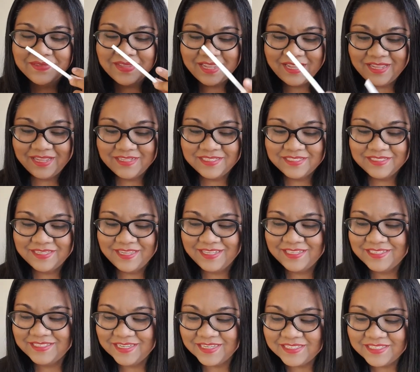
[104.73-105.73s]
And
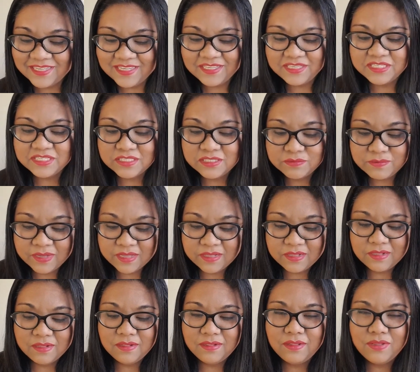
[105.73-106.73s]
it doesn't
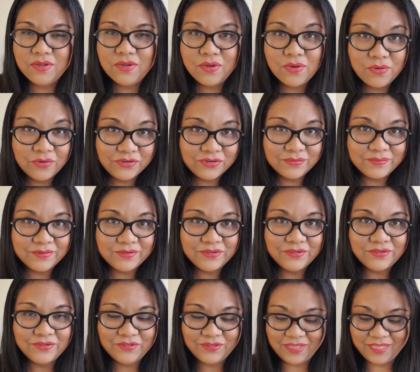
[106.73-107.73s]
smell
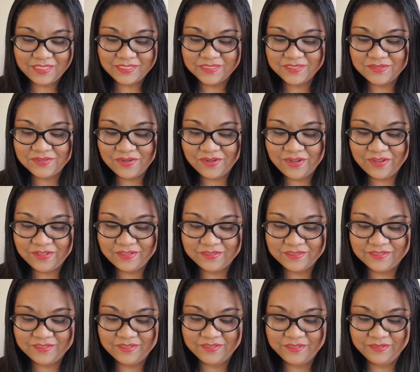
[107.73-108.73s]
horrible. It's
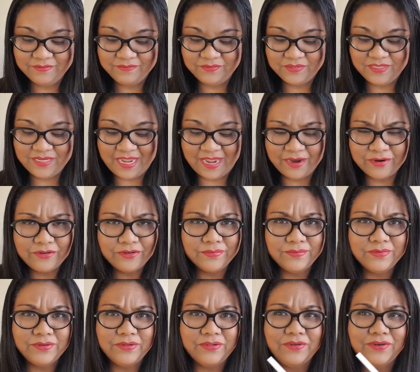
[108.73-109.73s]
not
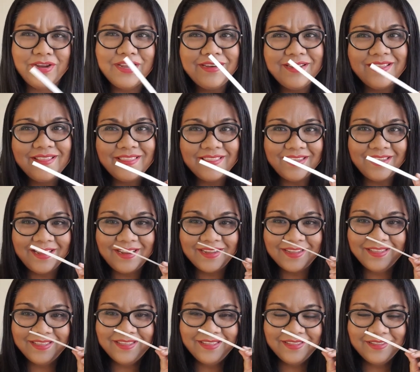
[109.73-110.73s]
terrible or
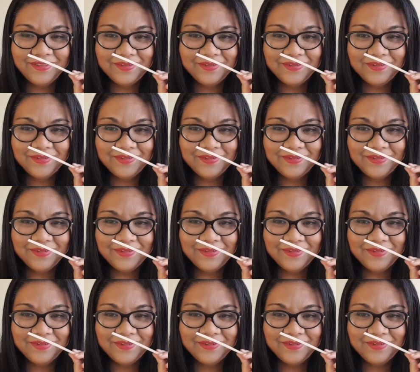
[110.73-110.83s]
anything.